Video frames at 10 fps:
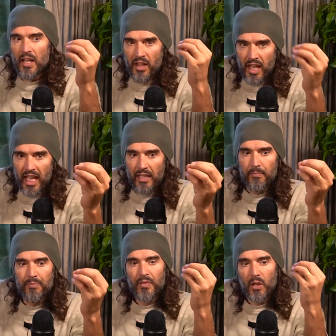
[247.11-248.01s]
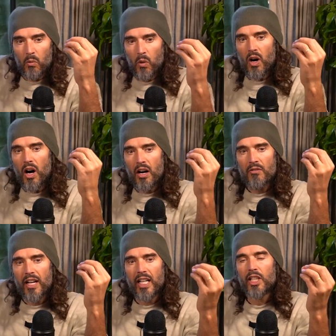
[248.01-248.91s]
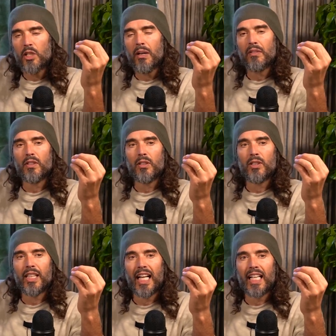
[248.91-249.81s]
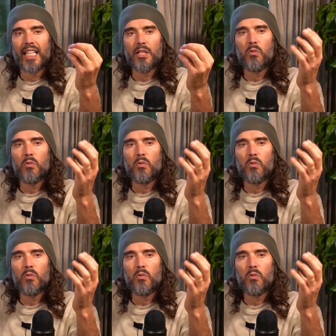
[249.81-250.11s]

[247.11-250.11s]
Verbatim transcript: then what I reckon you have to look at is,